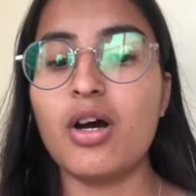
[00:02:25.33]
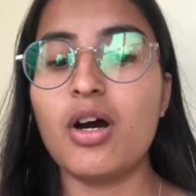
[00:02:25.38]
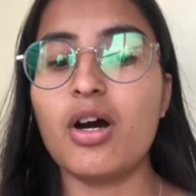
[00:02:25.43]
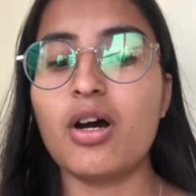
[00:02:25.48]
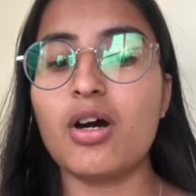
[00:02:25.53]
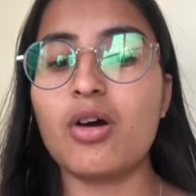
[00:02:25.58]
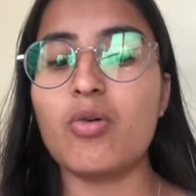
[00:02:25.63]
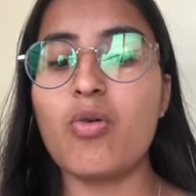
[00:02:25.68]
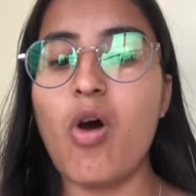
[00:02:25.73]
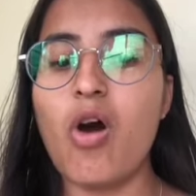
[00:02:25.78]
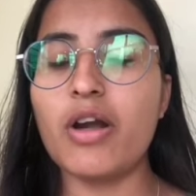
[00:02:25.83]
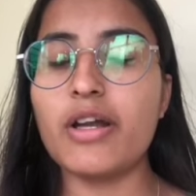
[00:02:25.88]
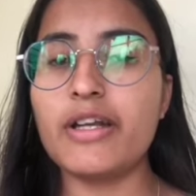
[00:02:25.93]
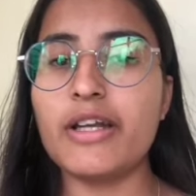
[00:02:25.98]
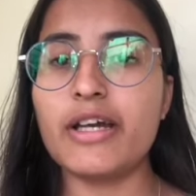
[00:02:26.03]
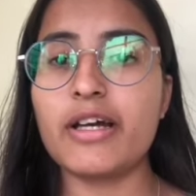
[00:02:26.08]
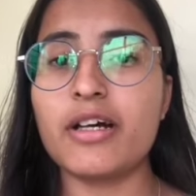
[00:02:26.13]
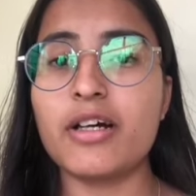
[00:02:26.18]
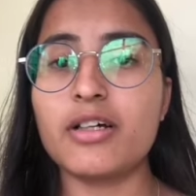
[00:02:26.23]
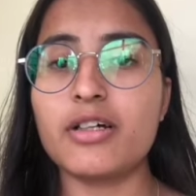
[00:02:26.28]
what
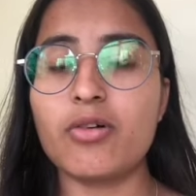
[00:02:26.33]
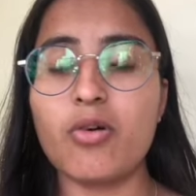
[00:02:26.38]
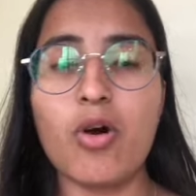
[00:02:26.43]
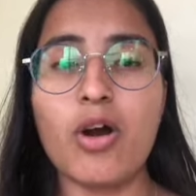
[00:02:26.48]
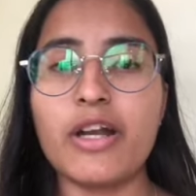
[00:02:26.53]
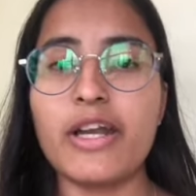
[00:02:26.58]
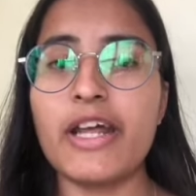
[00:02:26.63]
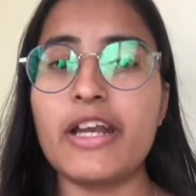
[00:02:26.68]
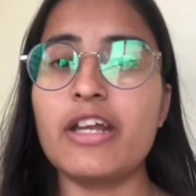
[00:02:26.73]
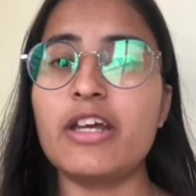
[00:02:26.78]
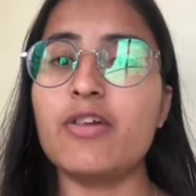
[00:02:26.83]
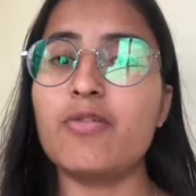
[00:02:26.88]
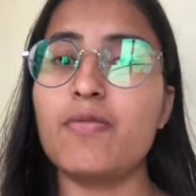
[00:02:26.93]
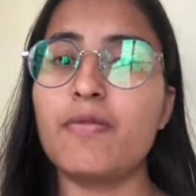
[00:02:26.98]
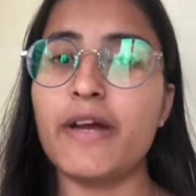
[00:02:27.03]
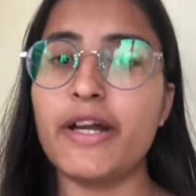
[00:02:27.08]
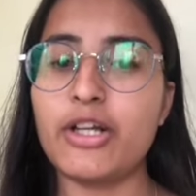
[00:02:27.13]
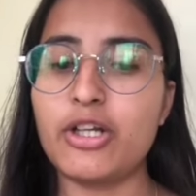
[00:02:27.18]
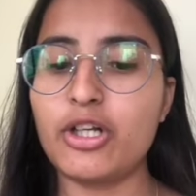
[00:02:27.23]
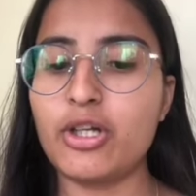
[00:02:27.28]
an
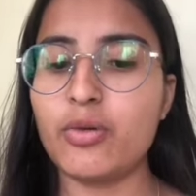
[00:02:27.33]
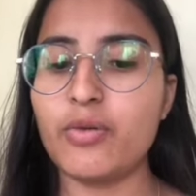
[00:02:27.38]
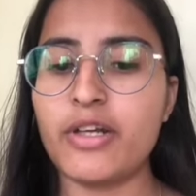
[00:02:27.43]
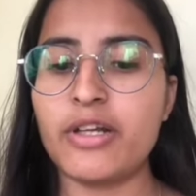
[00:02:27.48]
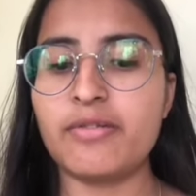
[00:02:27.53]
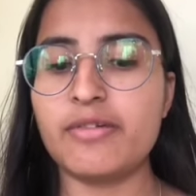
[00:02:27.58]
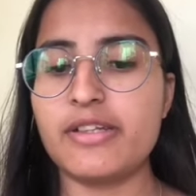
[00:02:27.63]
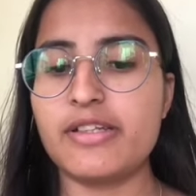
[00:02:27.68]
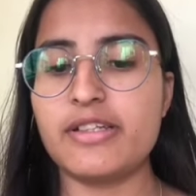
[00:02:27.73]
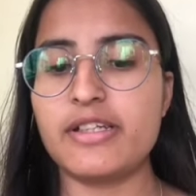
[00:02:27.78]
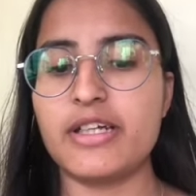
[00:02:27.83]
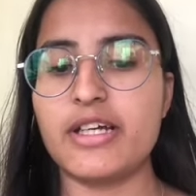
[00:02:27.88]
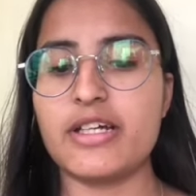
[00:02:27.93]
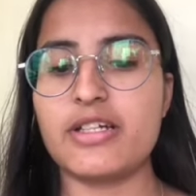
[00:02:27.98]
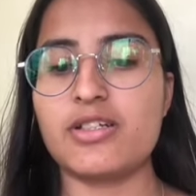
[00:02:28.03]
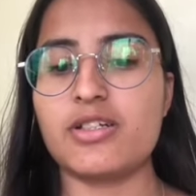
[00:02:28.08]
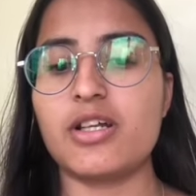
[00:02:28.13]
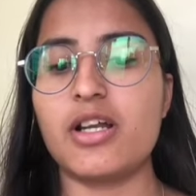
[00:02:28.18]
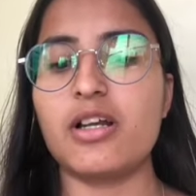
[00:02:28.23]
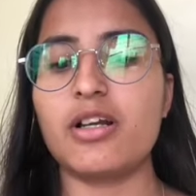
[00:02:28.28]
effective
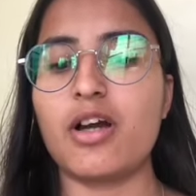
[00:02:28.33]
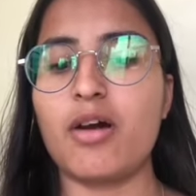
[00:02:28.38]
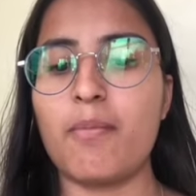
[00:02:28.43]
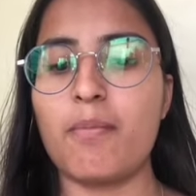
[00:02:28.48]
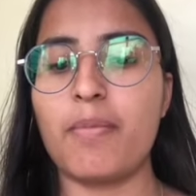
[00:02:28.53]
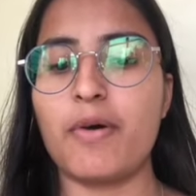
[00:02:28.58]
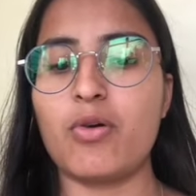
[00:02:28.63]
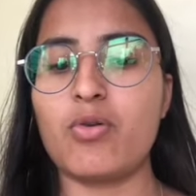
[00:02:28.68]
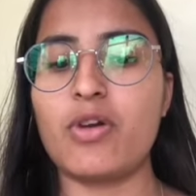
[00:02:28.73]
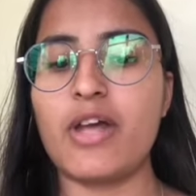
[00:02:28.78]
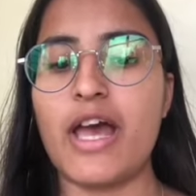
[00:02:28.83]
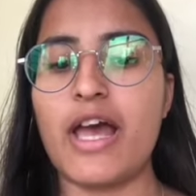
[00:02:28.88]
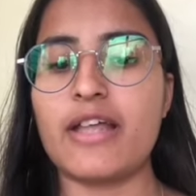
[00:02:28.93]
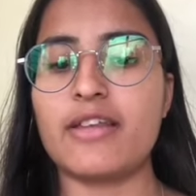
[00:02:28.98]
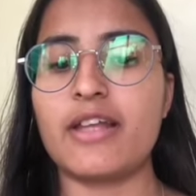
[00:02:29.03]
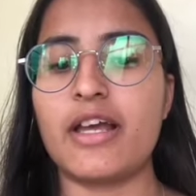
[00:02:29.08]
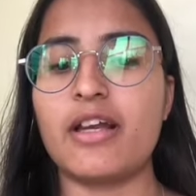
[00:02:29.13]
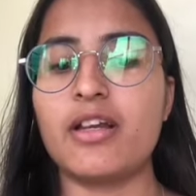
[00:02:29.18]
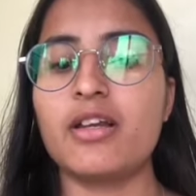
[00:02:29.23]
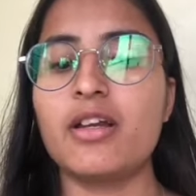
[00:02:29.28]
investigational compound
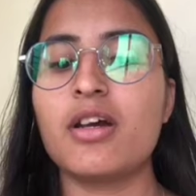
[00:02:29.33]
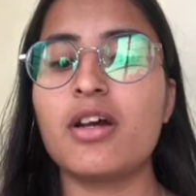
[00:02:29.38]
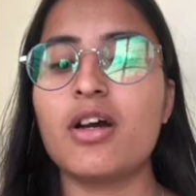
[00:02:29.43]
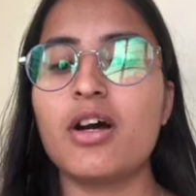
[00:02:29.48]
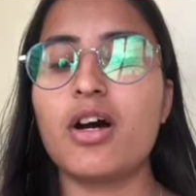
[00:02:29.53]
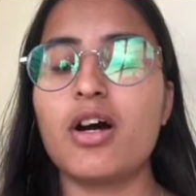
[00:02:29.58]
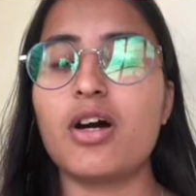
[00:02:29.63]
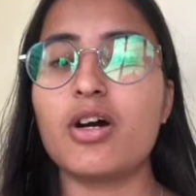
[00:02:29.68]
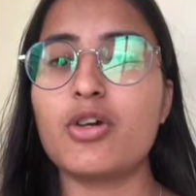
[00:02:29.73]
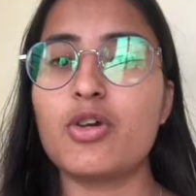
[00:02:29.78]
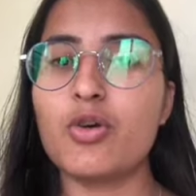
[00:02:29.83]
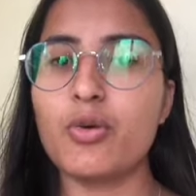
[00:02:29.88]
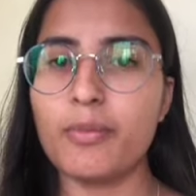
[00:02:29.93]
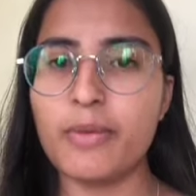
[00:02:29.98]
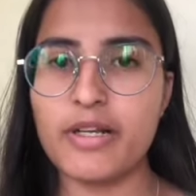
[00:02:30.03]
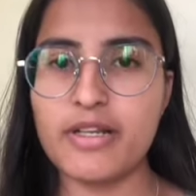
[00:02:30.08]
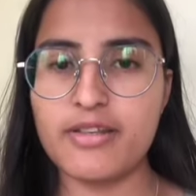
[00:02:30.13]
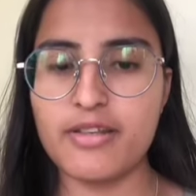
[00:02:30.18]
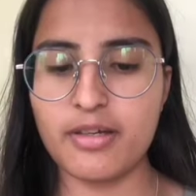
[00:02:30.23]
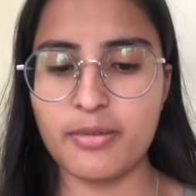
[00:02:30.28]
has on
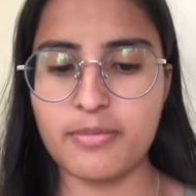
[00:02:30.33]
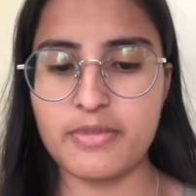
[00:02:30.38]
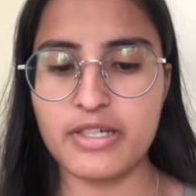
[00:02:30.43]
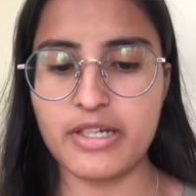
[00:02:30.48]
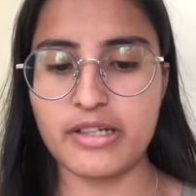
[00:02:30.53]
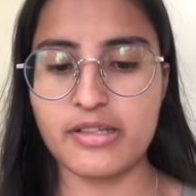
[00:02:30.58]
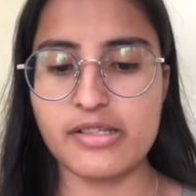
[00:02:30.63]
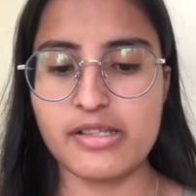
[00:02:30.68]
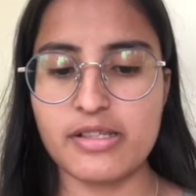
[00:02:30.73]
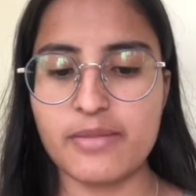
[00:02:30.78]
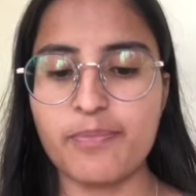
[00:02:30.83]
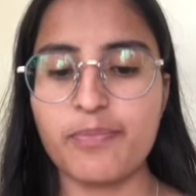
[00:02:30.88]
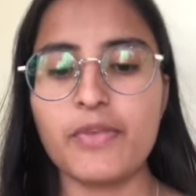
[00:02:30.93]
human subjects.